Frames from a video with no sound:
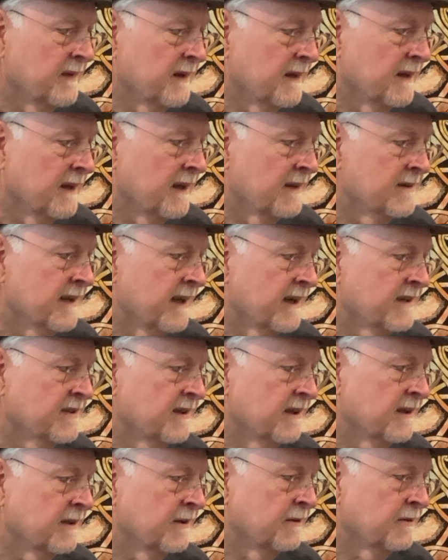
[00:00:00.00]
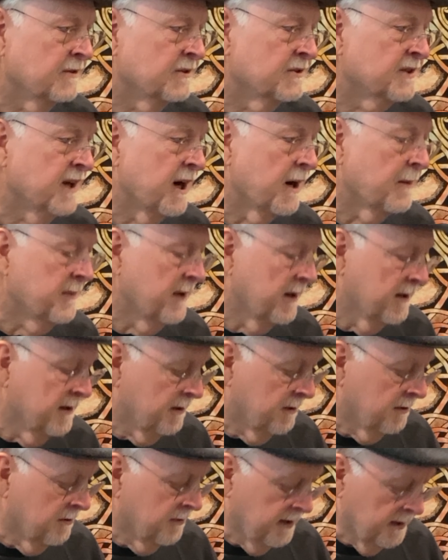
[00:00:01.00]
That's actually a little sharp on the
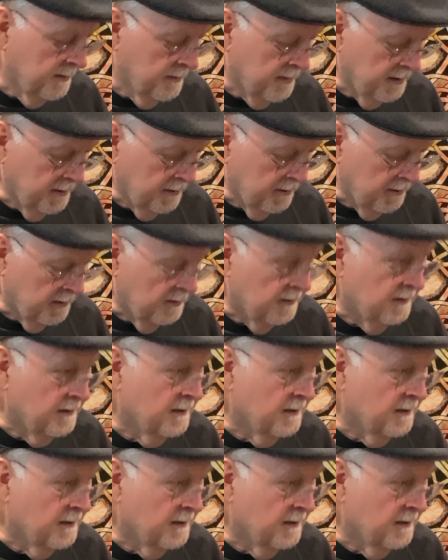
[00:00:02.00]
low end, but a little